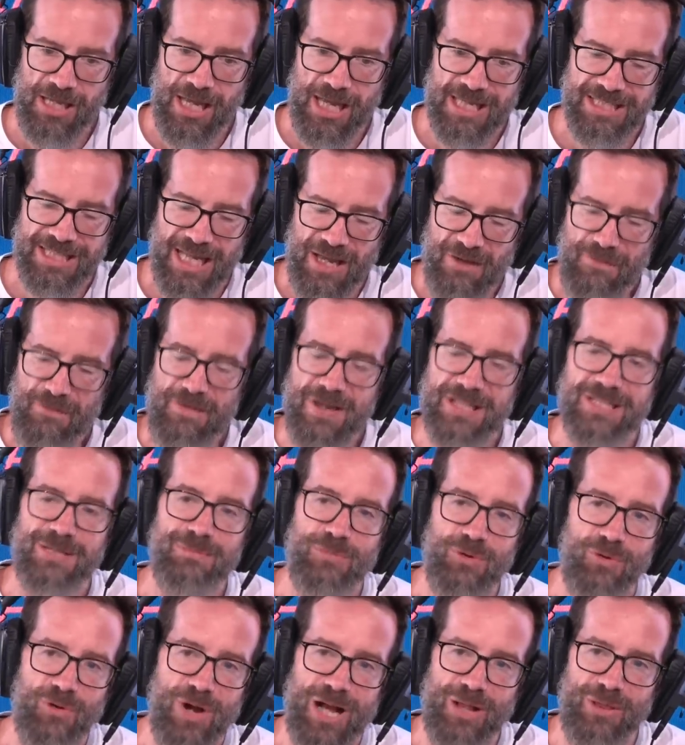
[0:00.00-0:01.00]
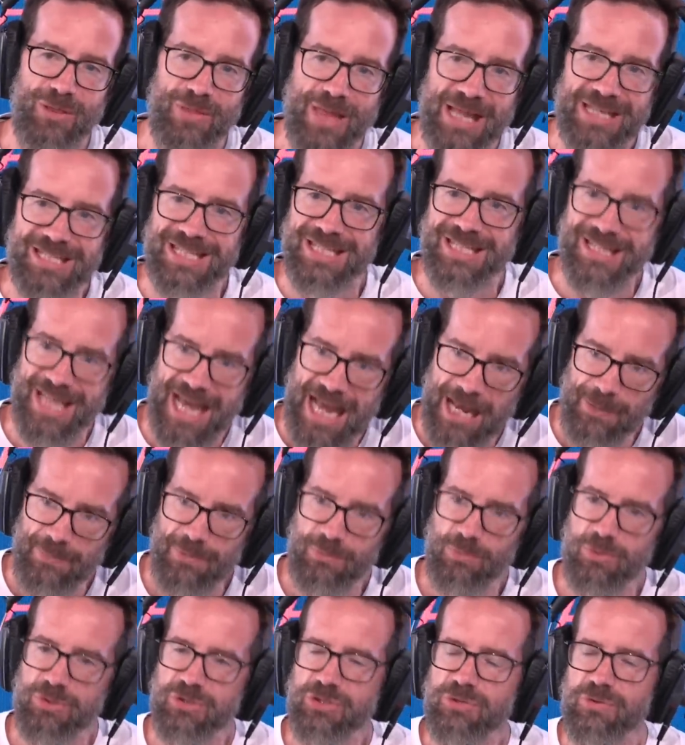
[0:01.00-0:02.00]
has that affected morale that that didn't
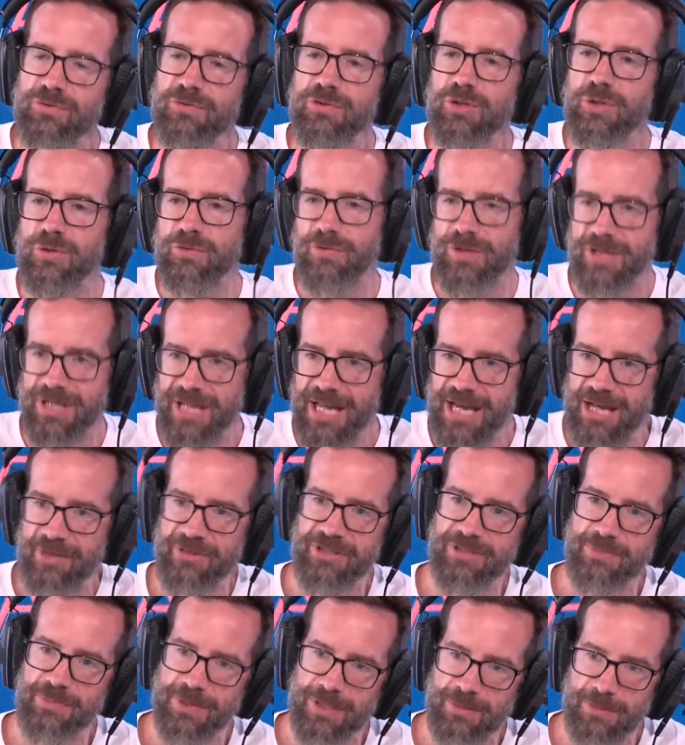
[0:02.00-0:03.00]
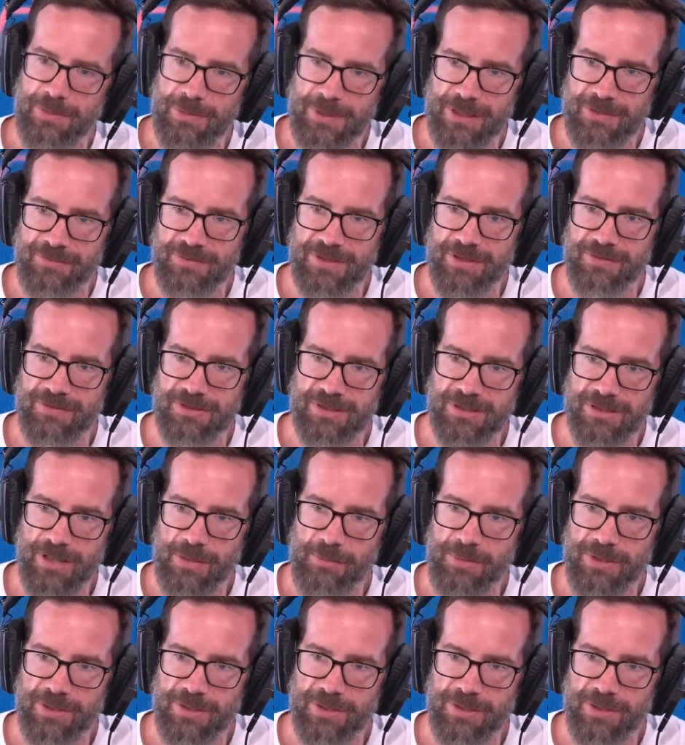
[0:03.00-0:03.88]
happen? What's your view of it now? There's a